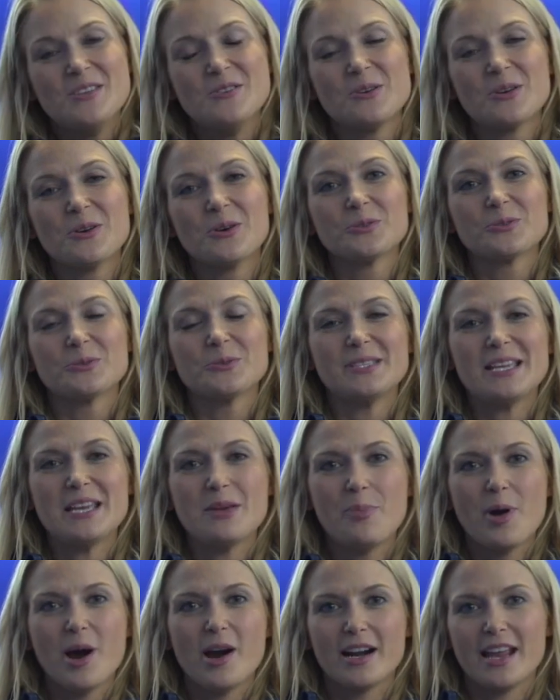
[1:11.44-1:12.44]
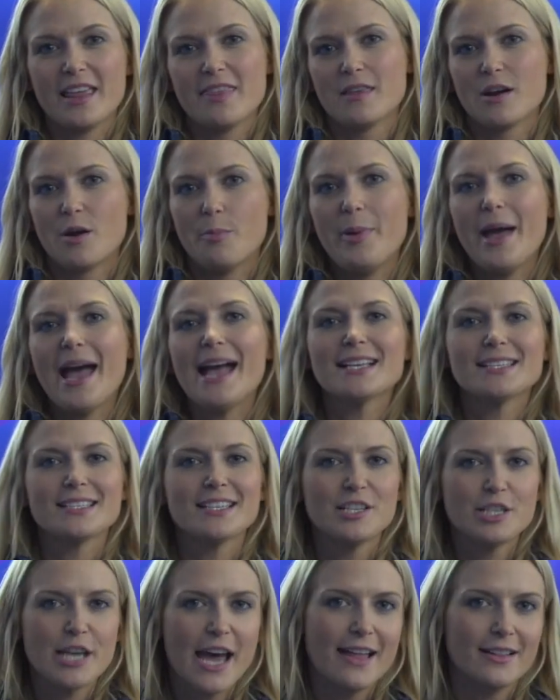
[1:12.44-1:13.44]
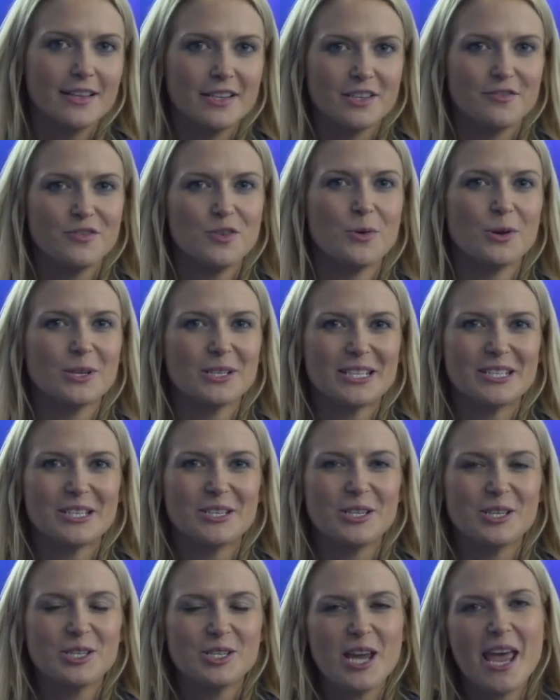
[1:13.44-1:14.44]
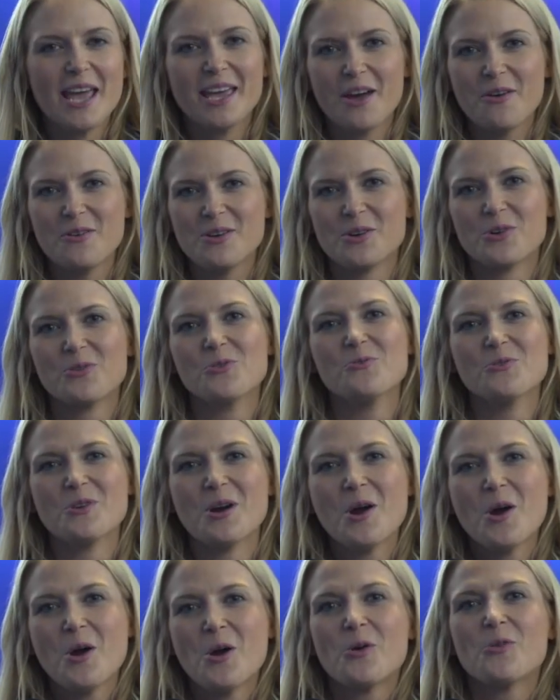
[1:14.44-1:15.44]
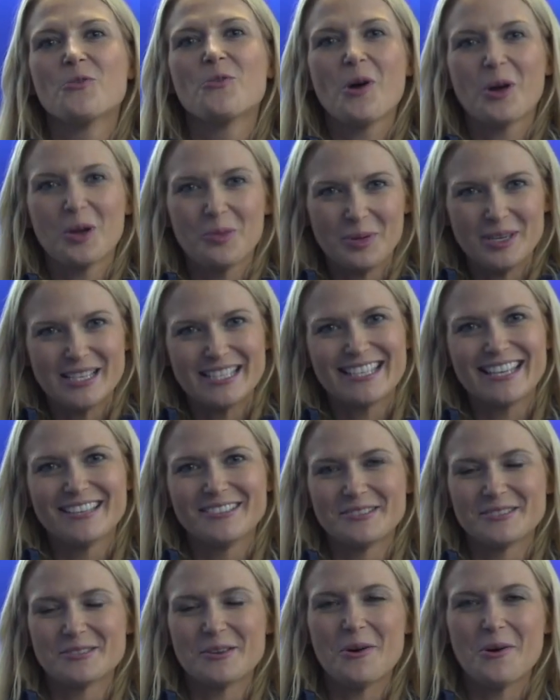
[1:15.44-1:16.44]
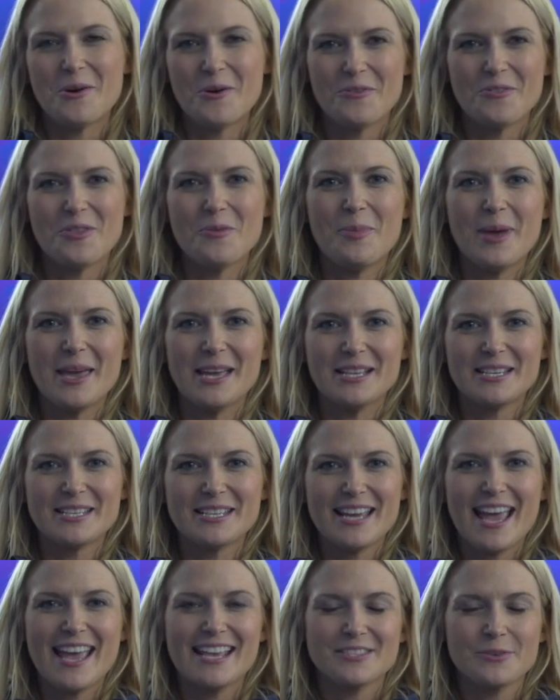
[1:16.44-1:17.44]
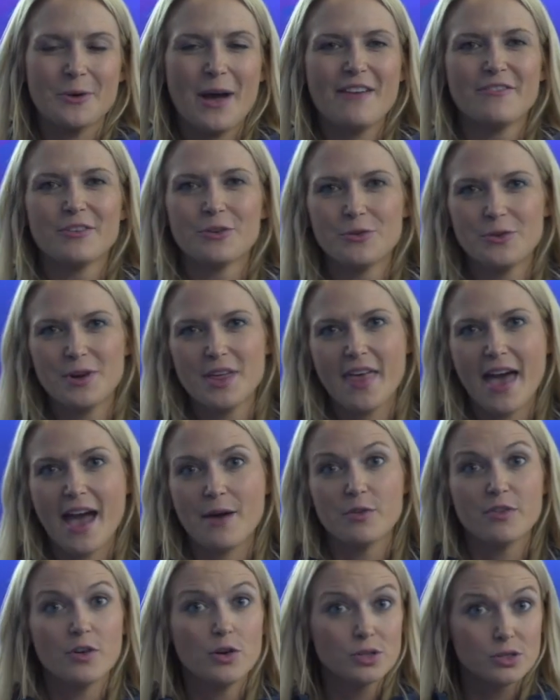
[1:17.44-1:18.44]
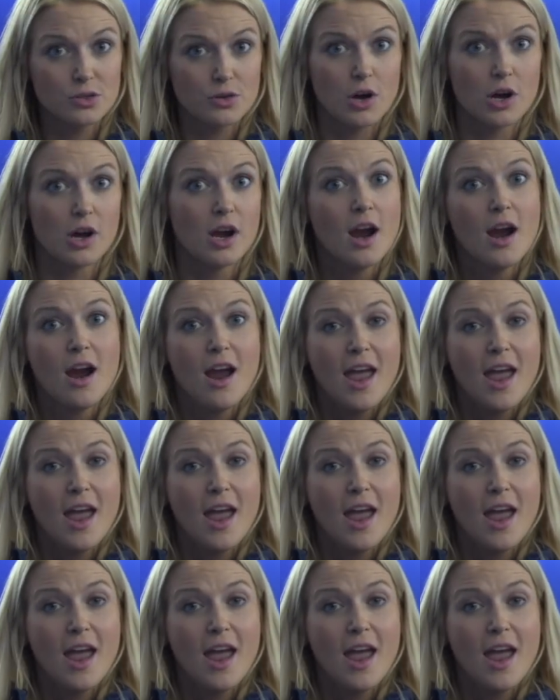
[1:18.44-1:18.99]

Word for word: you can also take part in their passing challenge if you want to check out your own rugby skills off the pitch, so have a go at that. We've also got